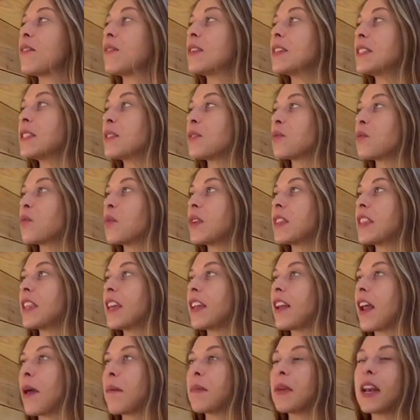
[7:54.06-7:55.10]
was
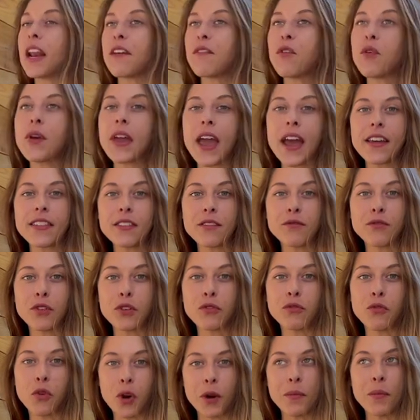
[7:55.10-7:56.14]
within, I mean, I've only had them for
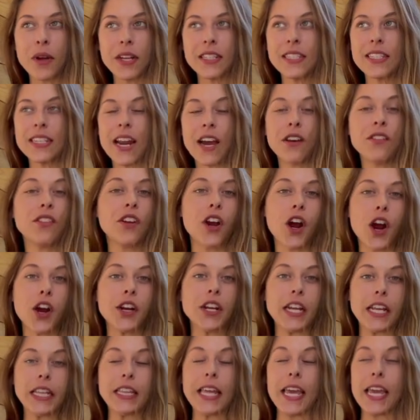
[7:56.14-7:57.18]
4 months now and they're
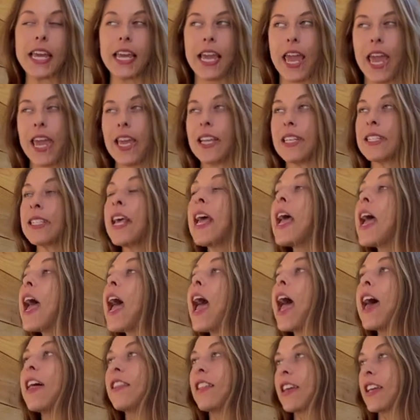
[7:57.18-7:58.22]
already laying eggs.
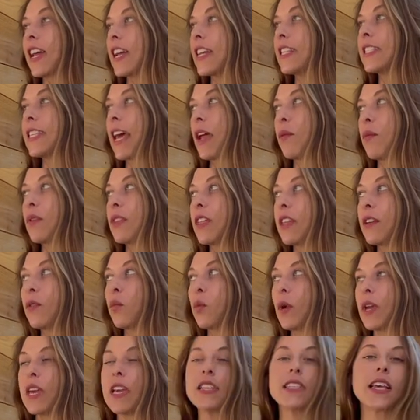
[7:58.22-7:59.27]
And like I said, within
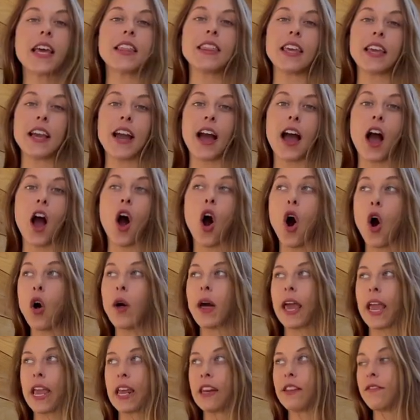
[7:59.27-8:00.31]
weeks, I think all 8